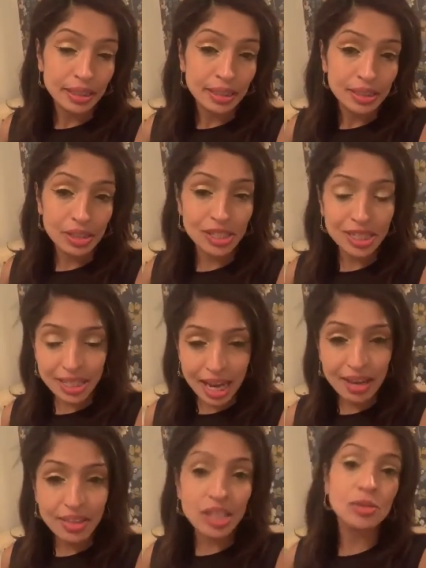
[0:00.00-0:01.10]
So today,
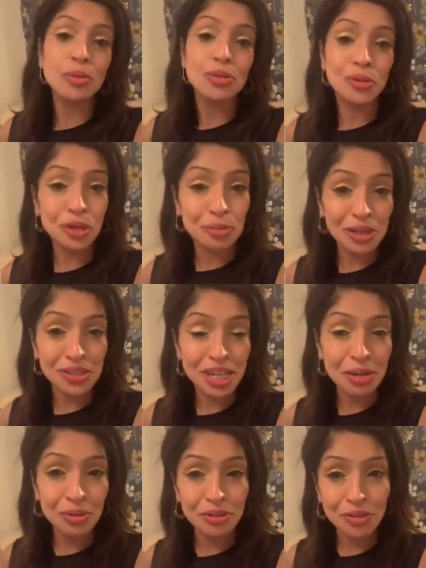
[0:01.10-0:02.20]
that's what we're talking about. Today,
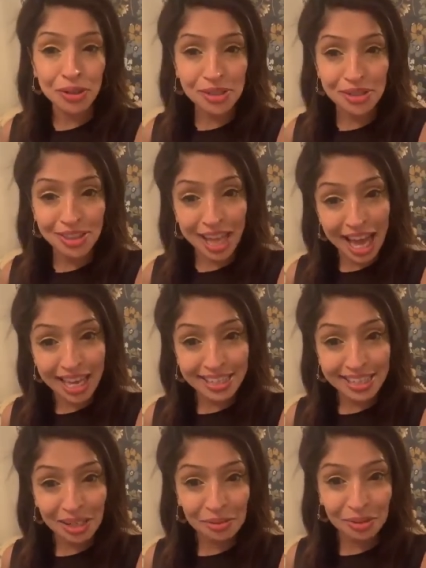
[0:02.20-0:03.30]
I'm going to focus on that.
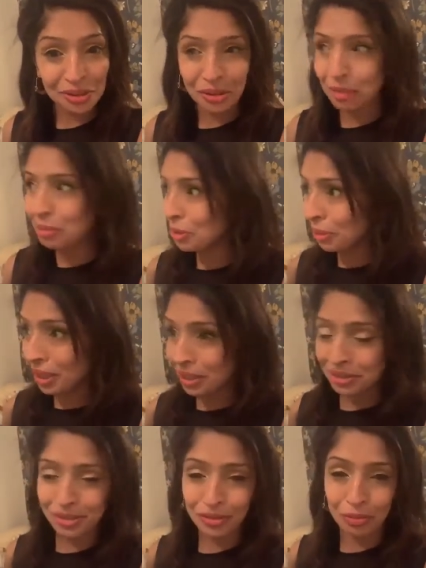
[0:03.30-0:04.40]
And I'm going to try to be quick
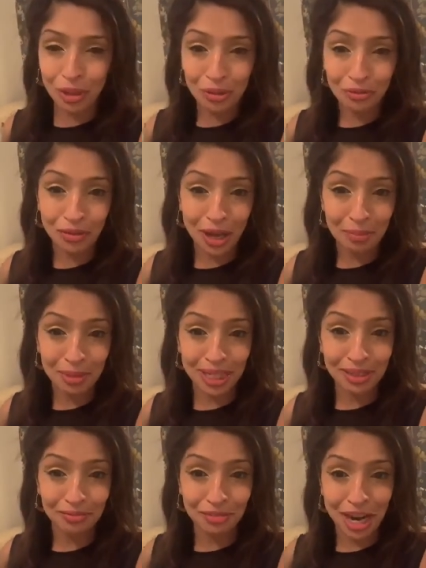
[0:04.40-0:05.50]
because I've got my whole family
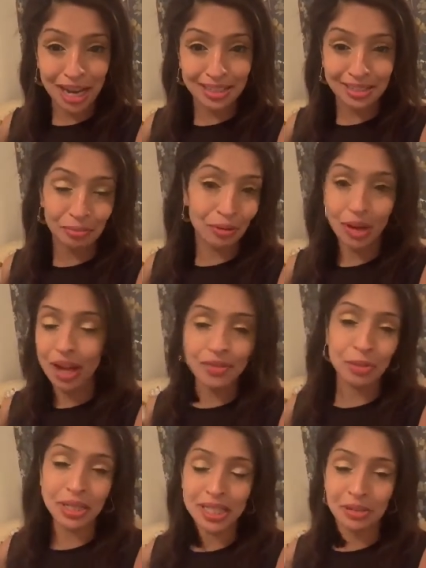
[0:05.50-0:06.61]
and friends and
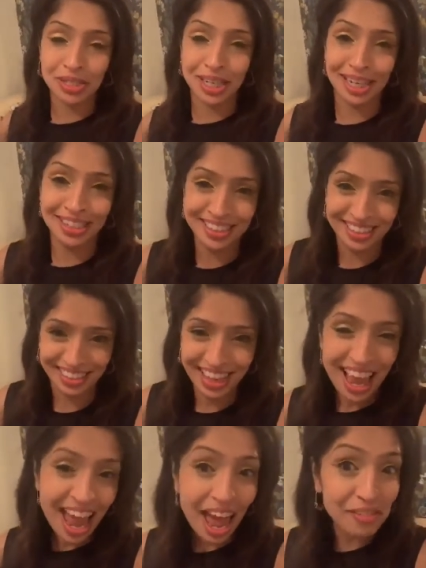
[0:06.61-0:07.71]
everybody downstairs.
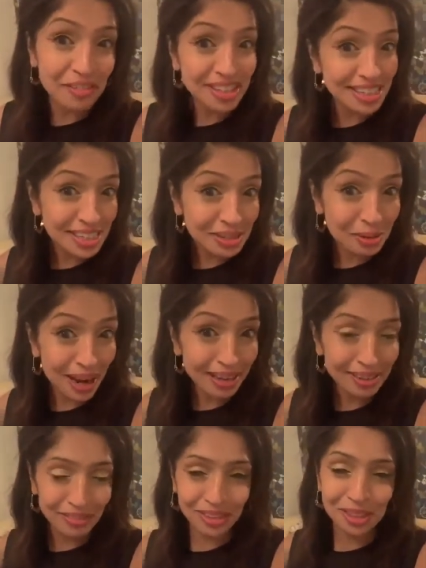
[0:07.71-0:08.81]
I've just sneaked away
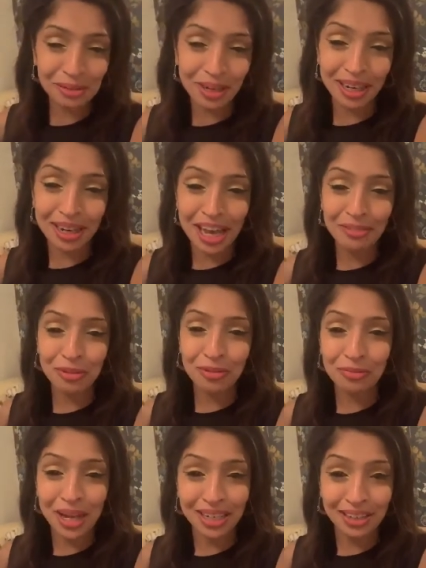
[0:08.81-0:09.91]
for this quick live with
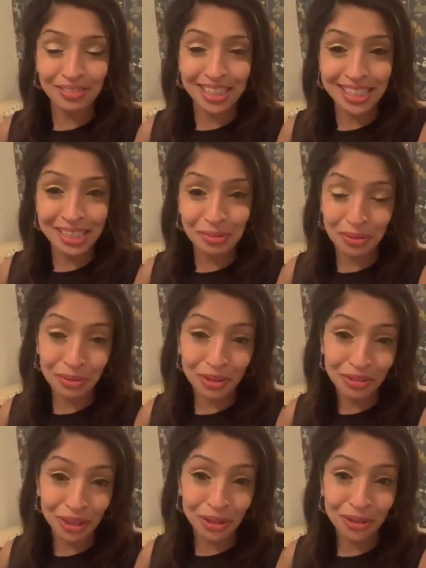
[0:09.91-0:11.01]
my lovelies, with all of
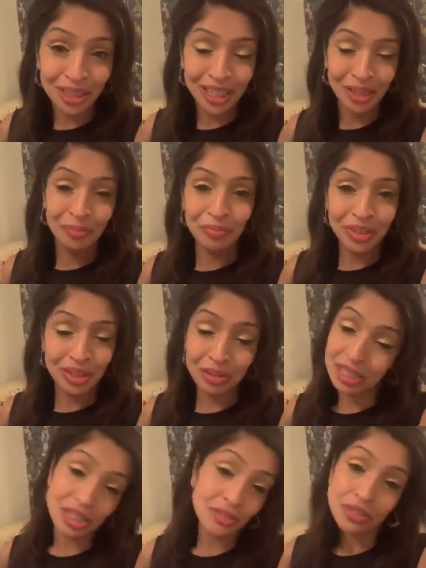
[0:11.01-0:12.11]
you who are
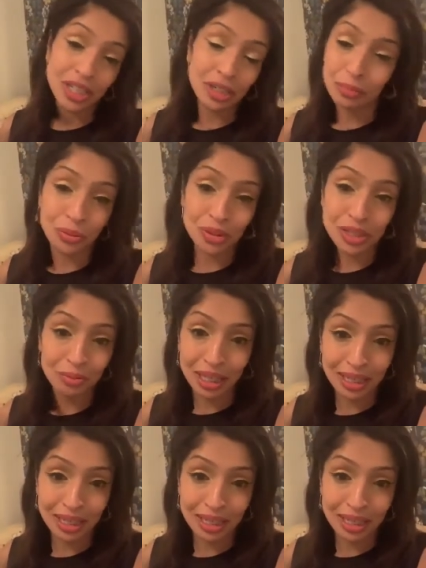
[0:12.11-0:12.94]
so freaking important to me.